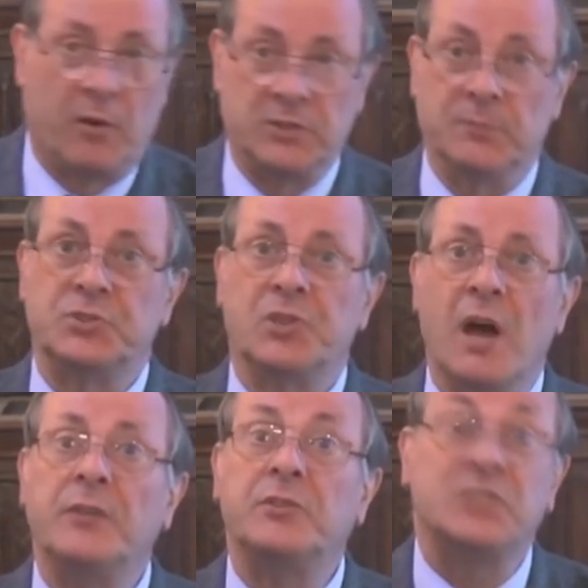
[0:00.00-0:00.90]
that there are some
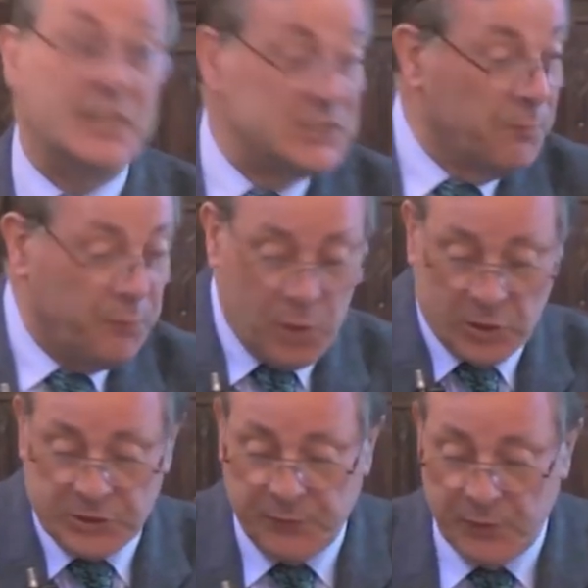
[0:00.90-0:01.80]
scientists and some
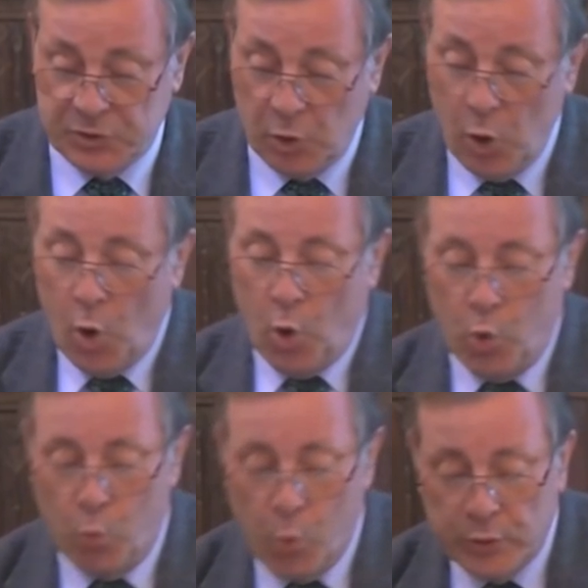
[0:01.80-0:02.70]
philosophers
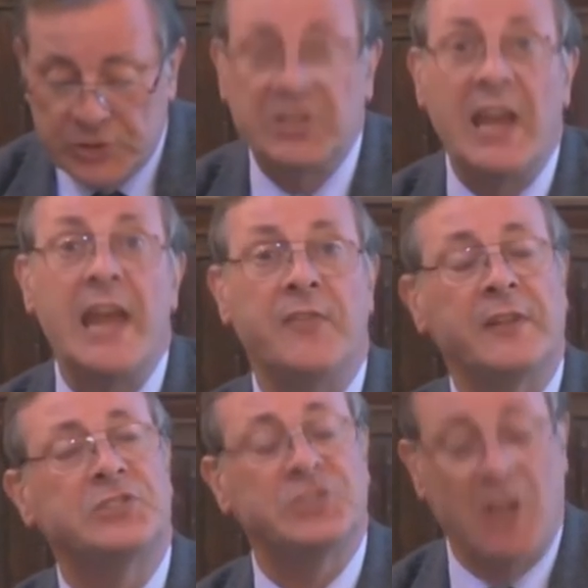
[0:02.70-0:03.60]
who would say
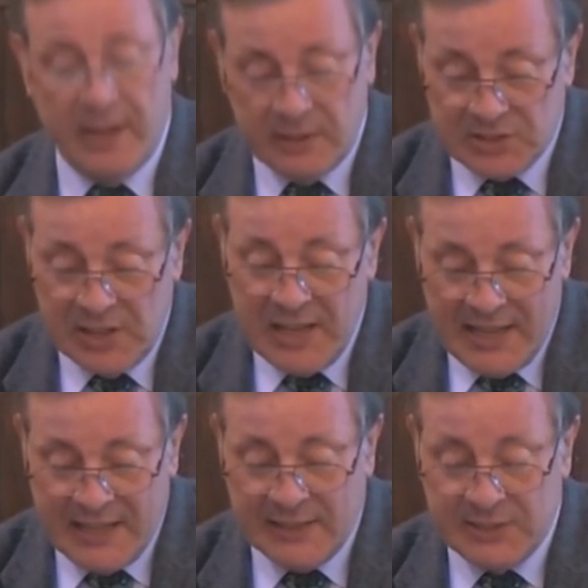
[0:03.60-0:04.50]
that science
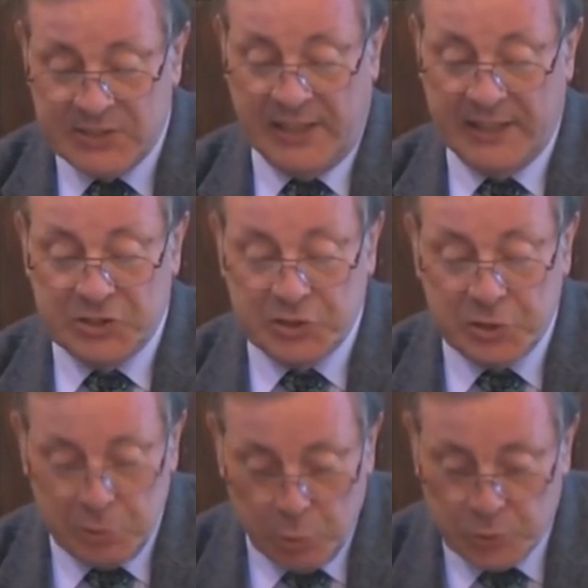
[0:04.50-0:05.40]
is an
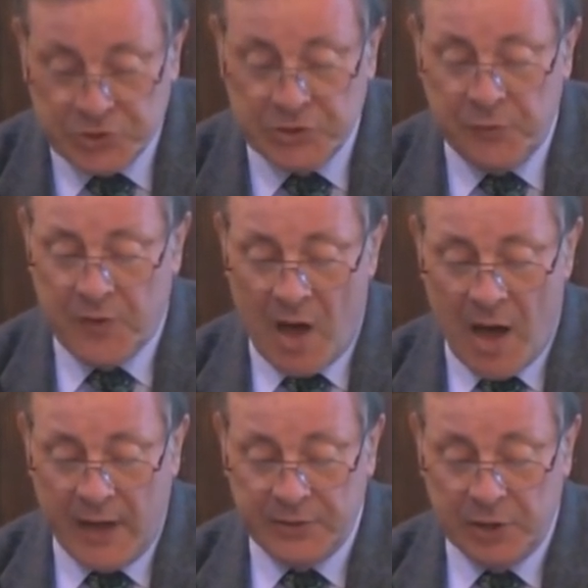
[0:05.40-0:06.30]
exclusive
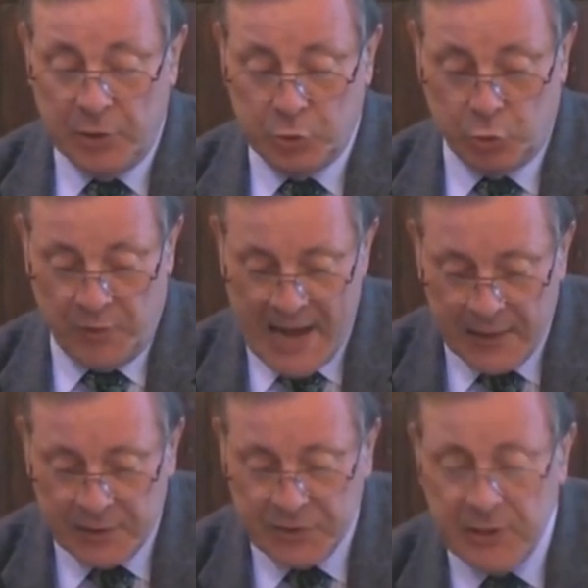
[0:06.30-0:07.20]
guide to
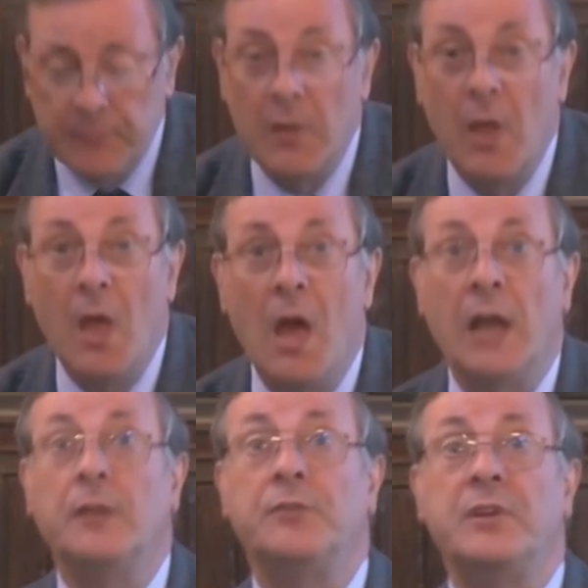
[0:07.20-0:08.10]
reality.
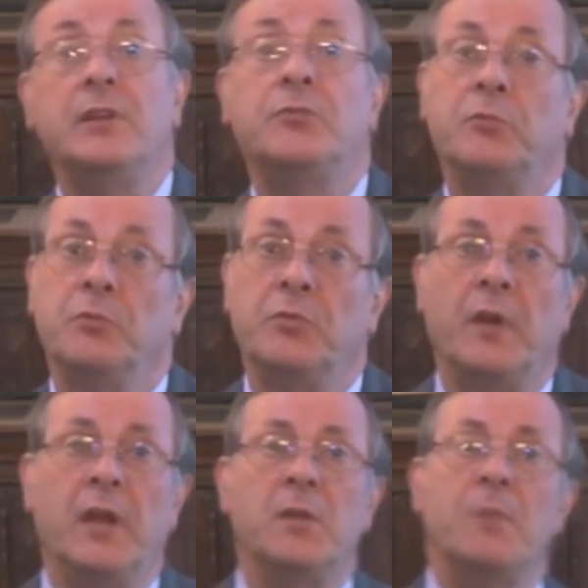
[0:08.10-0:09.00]
And
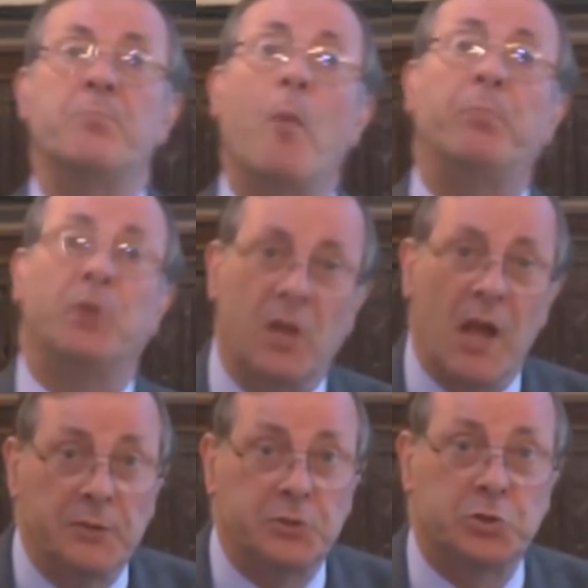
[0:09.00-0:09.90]
indeed, in, in popular
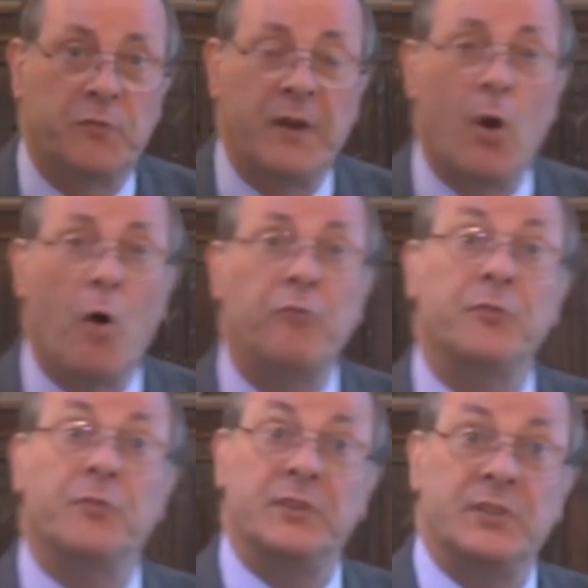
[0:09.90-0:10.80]
culture, very
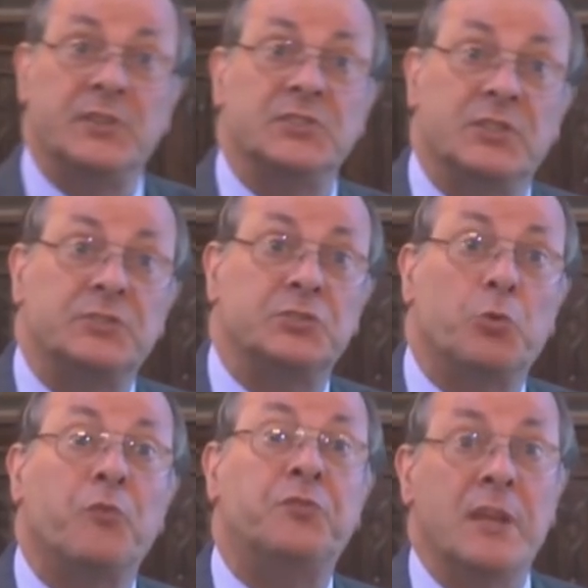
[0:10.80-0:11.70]
often, this is the
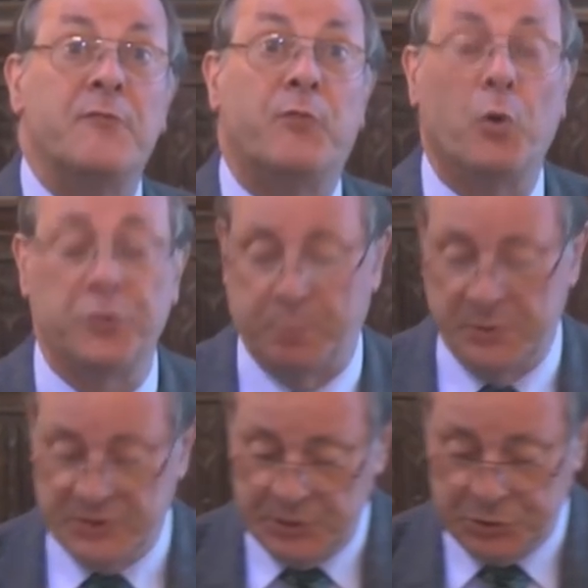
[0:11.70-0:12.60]
sort of default
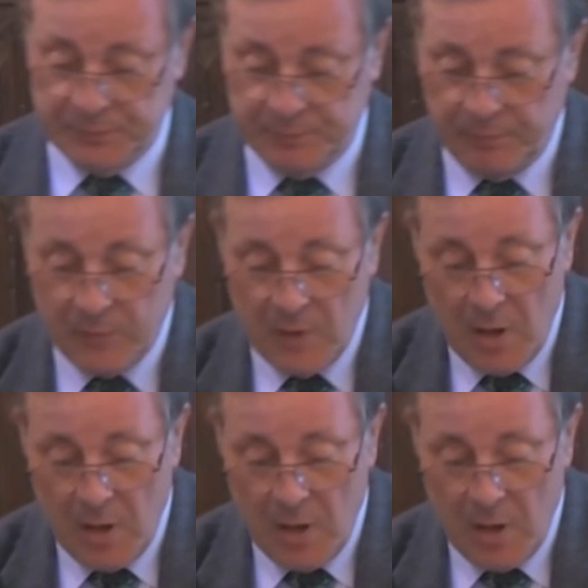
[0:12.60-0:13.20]
position.